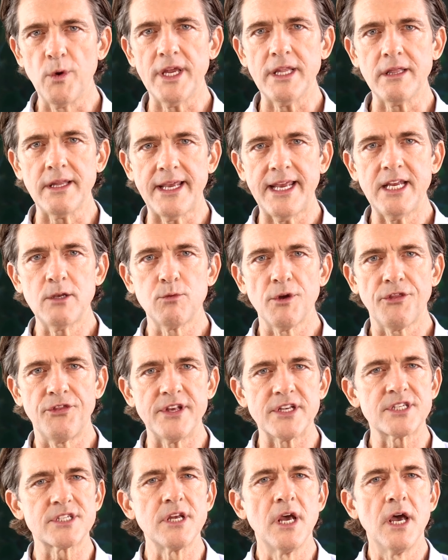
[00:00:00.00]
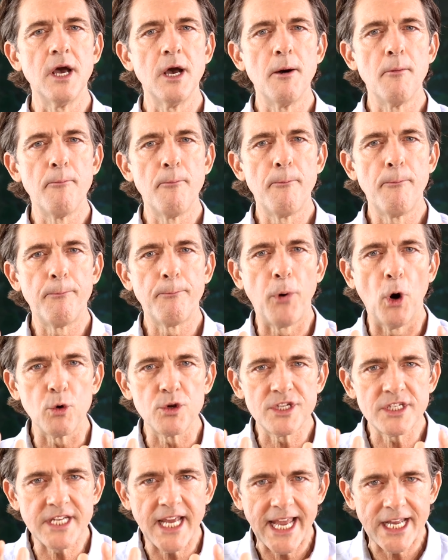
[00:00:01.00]
We lead with this
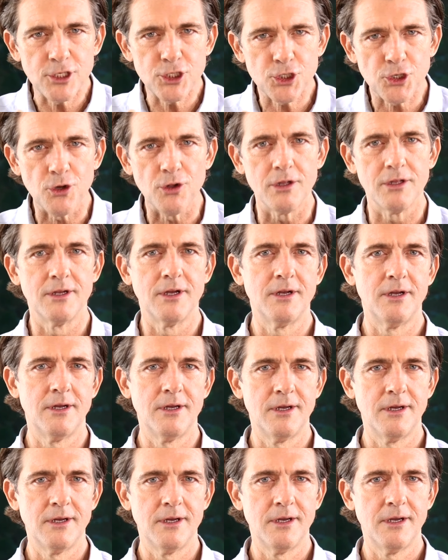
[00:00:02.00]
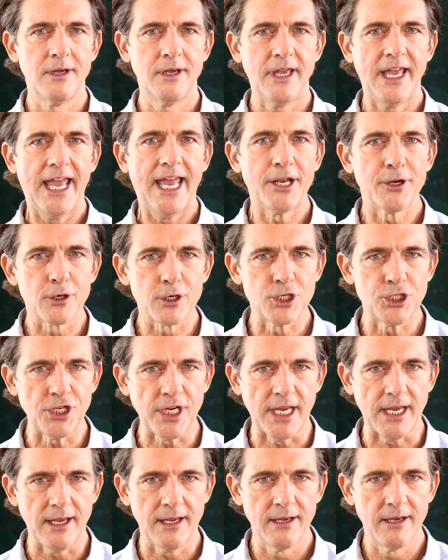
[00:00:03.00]
potential
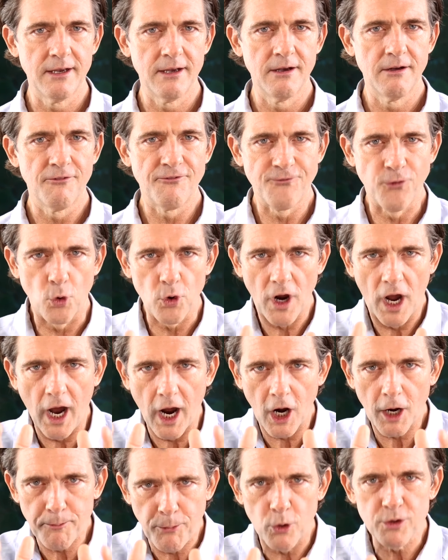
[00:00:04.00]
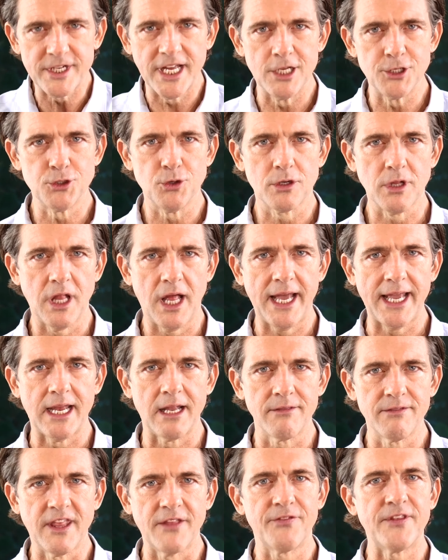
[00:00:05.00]
energy for our potential
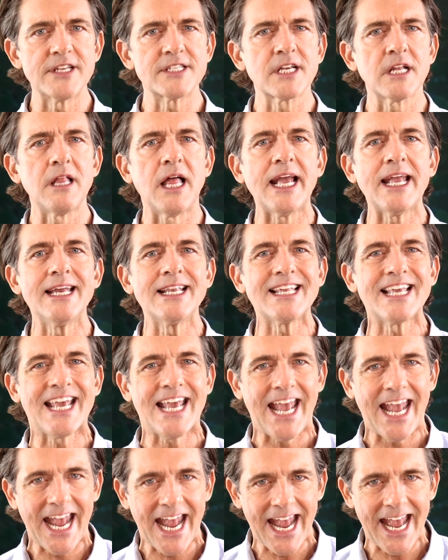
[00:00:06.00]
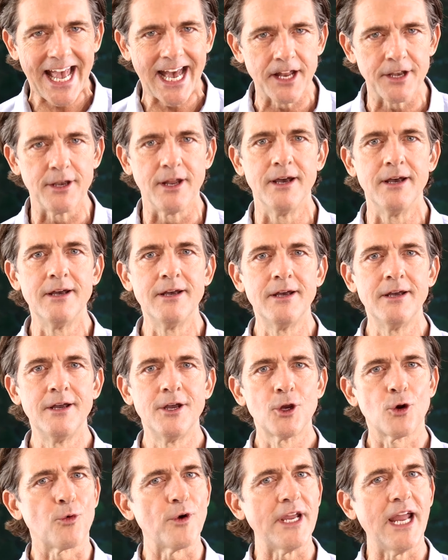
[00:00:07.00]
client that this client can
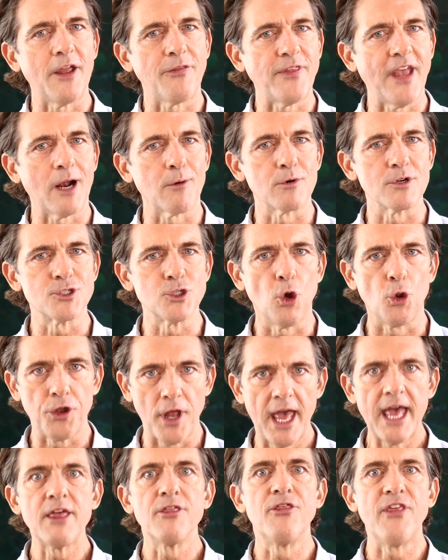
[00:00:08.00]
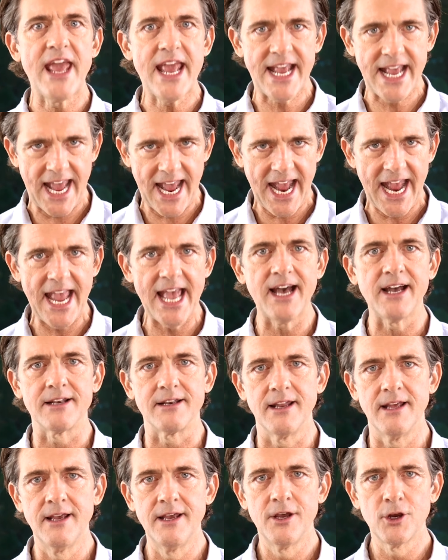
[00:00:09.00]
create that result. They
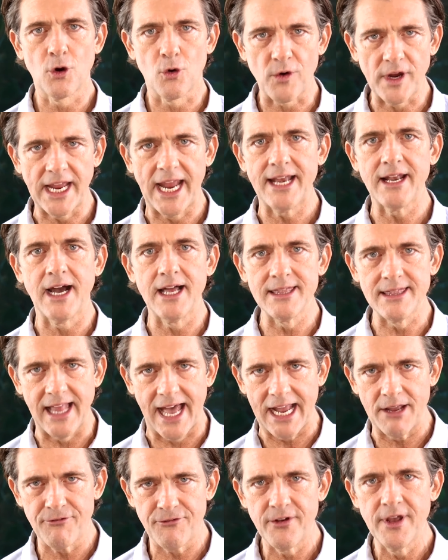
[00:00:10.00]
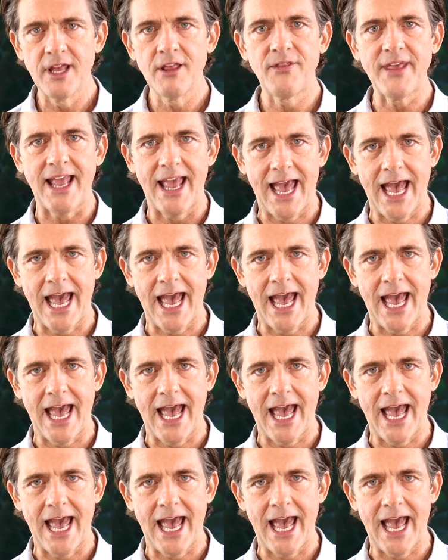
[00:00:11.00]
can create a life they